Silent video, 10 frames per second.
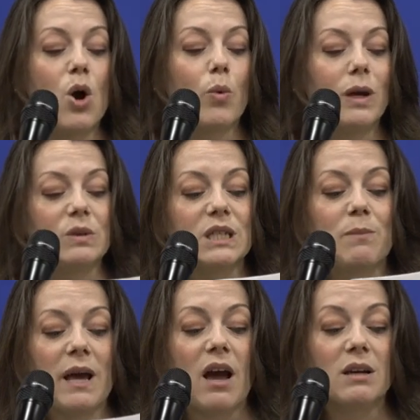We will
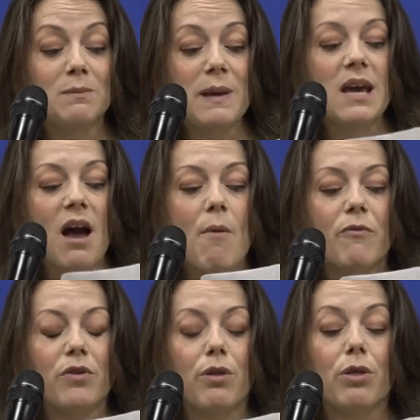speak up
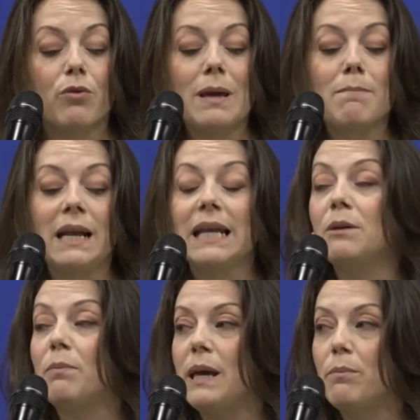for the 3
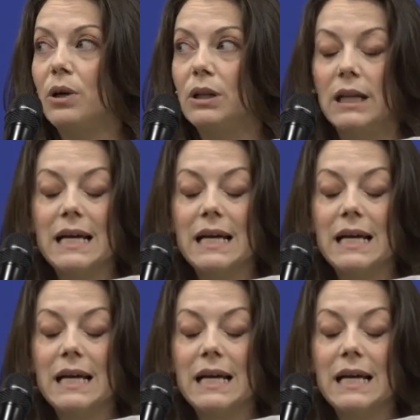million people